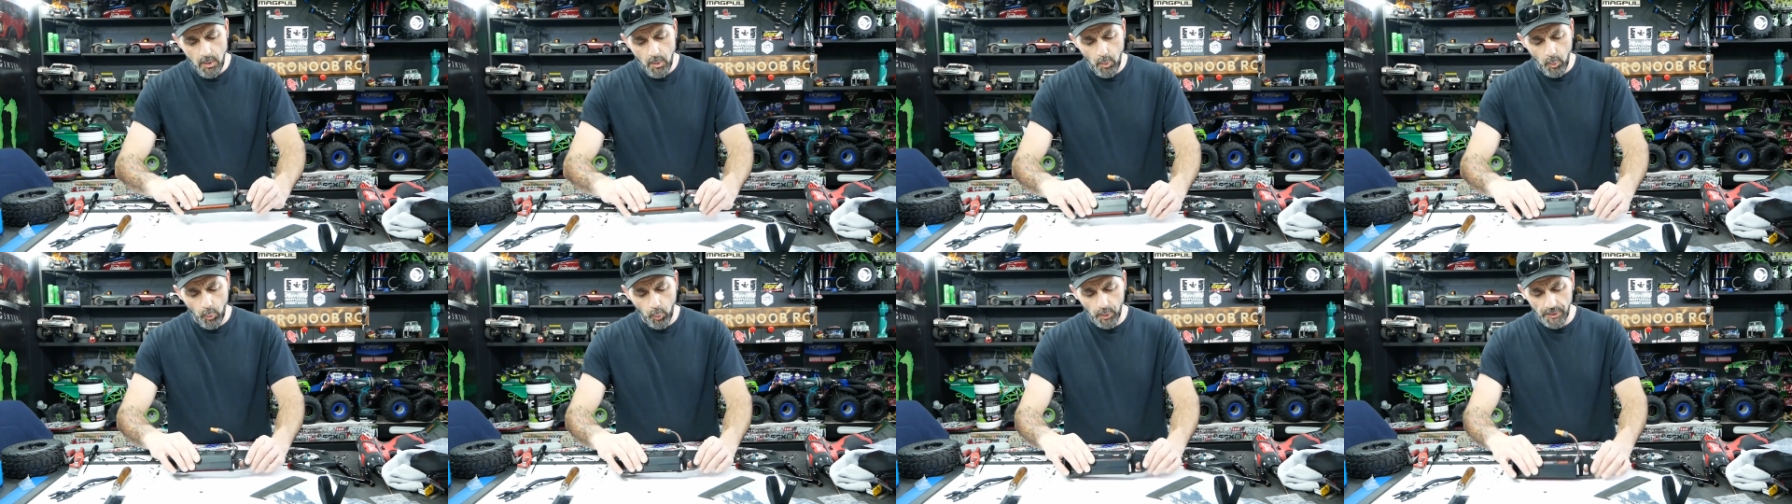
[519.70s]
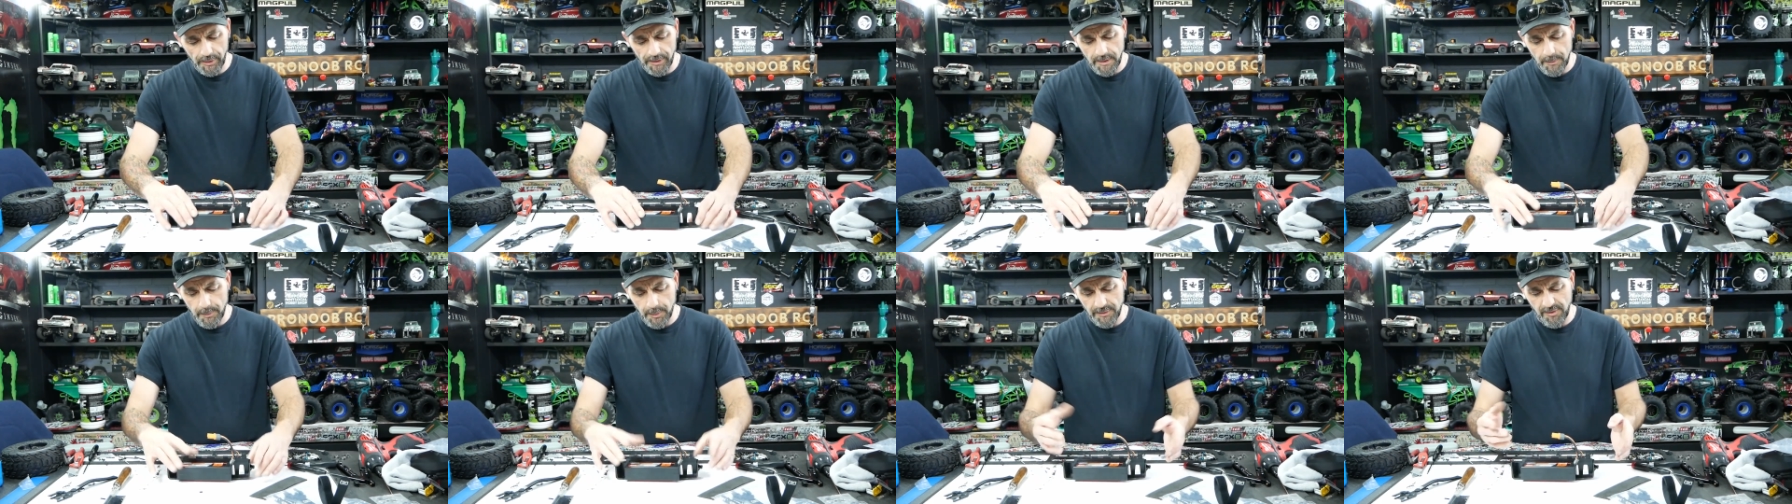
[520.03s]
we're
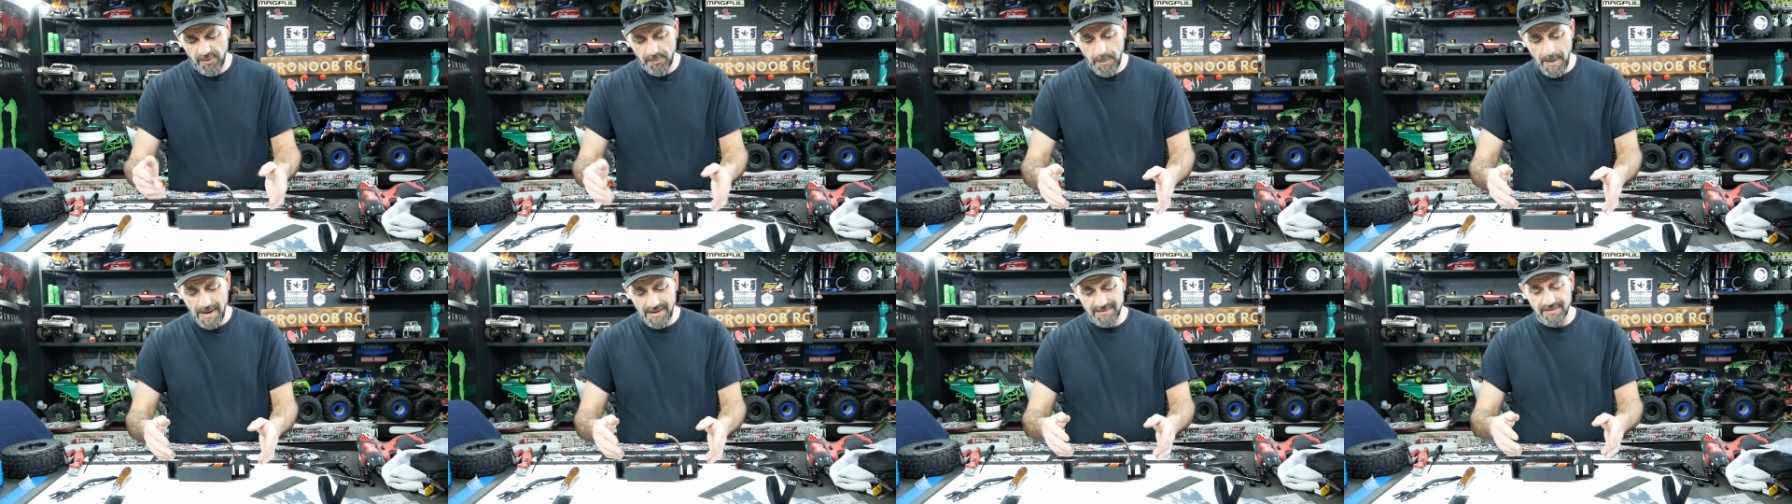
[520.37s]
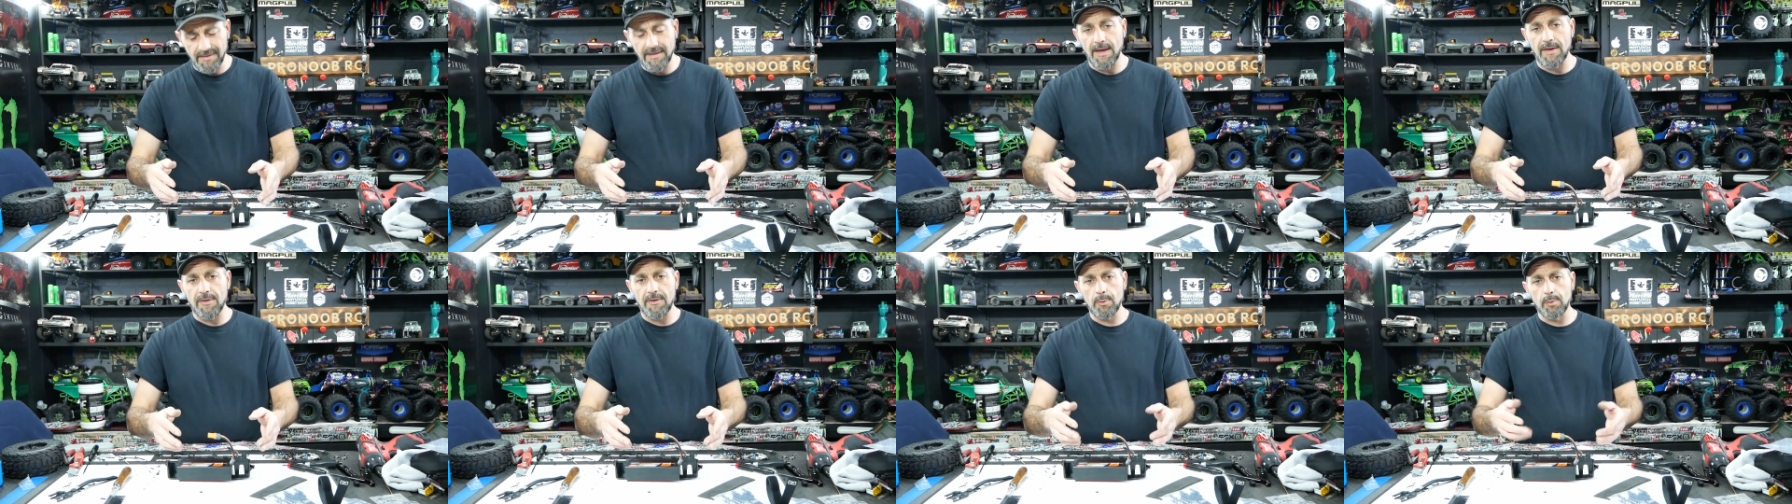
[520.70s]
going to put this back
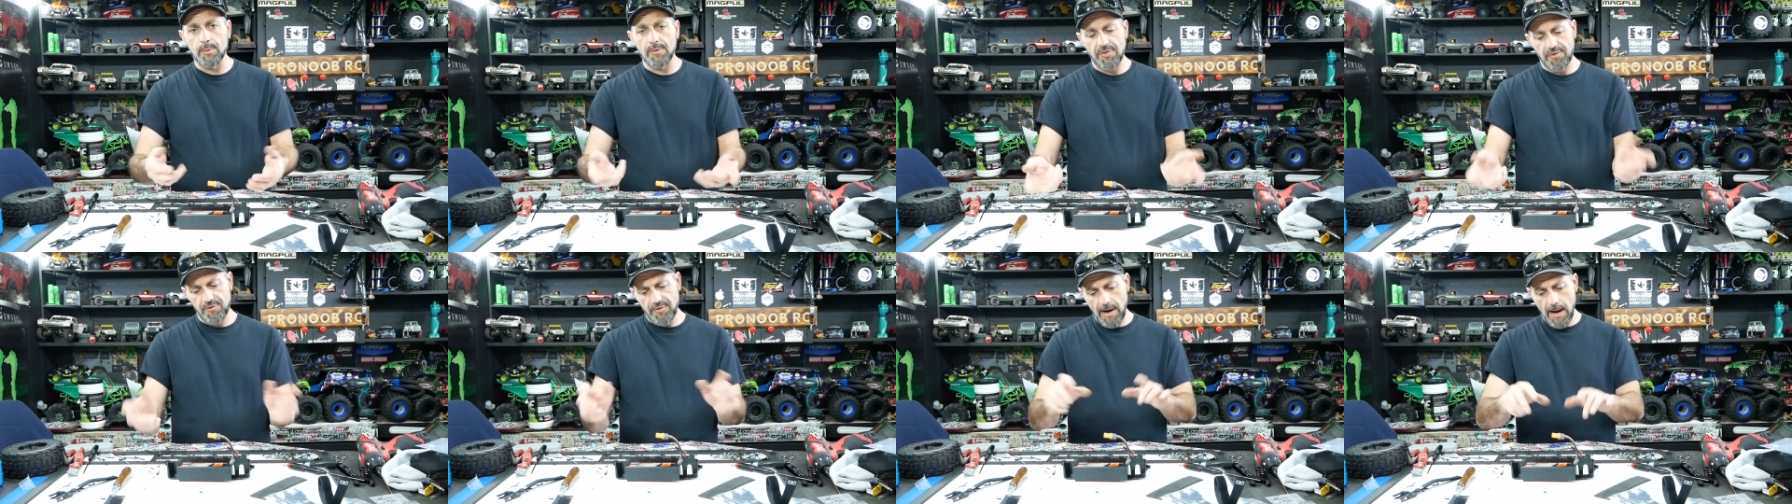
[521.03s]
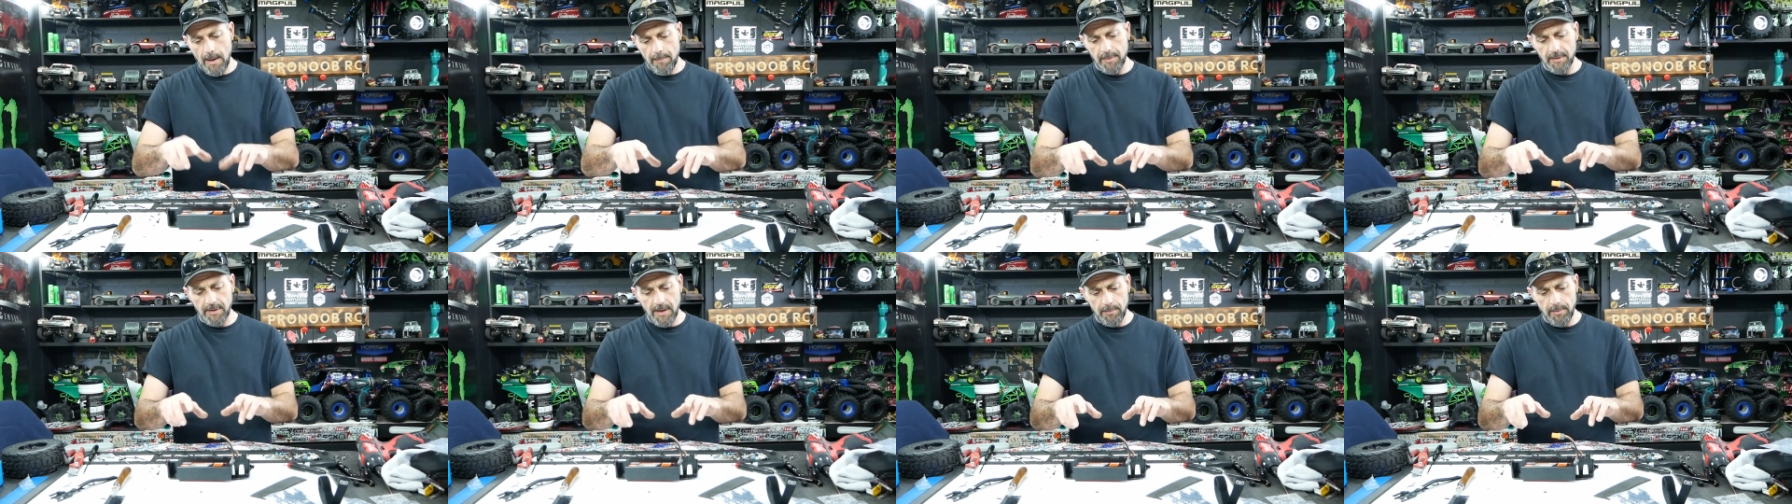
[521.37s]
together. We'll
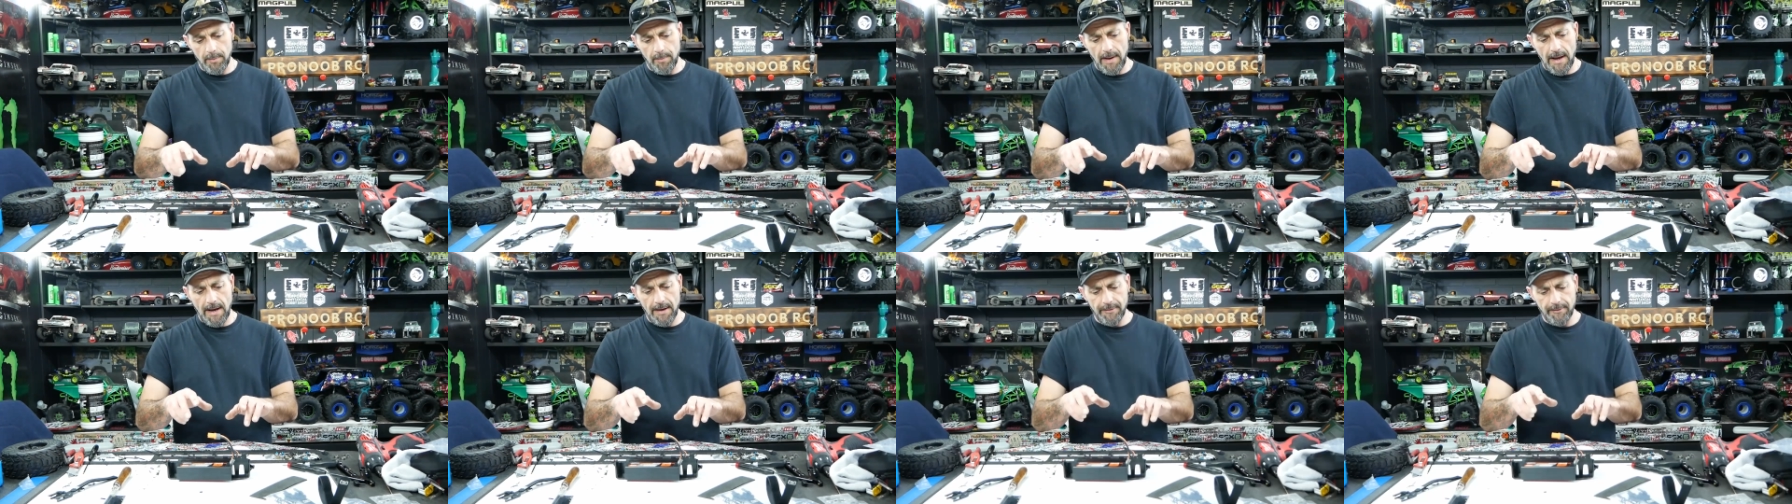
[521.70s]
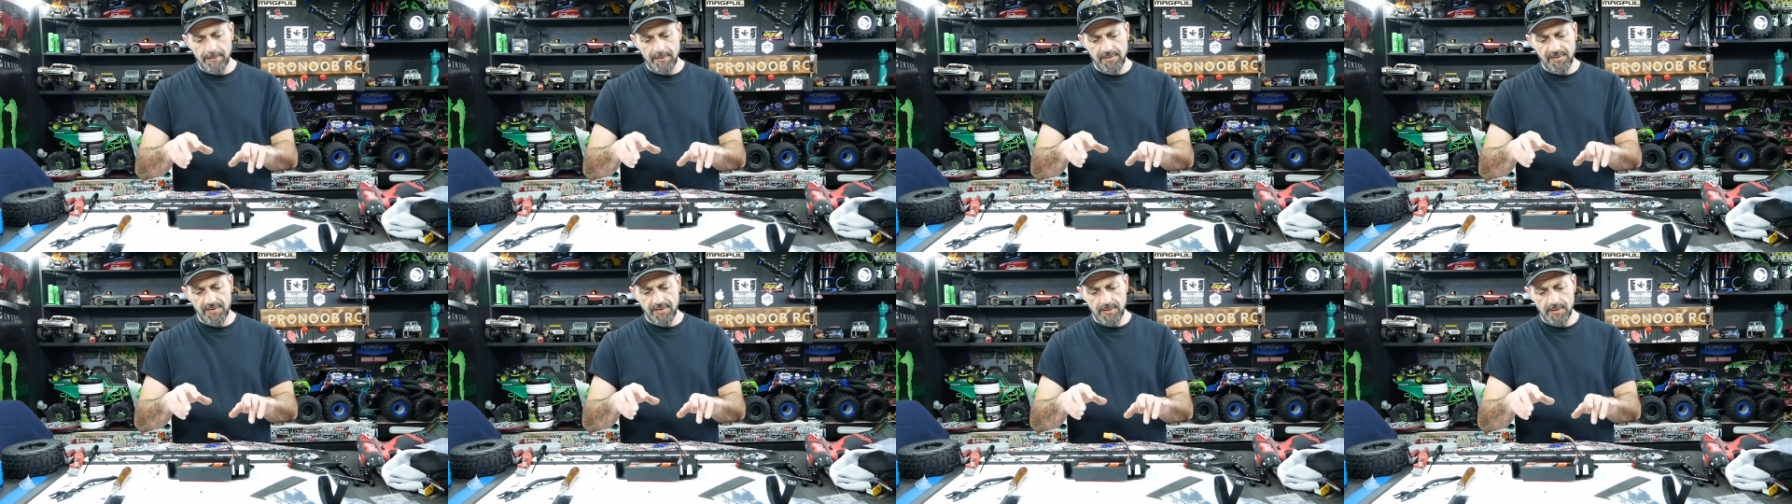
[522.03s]
strap a couple
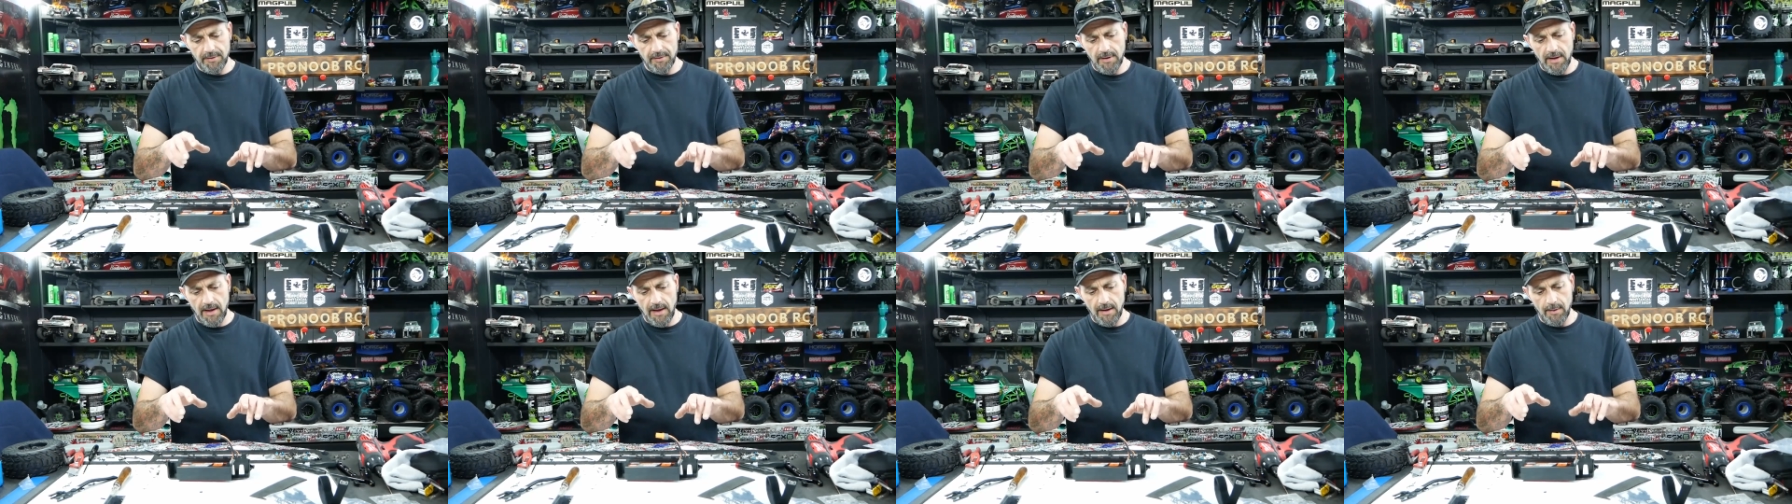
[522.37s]
batteries in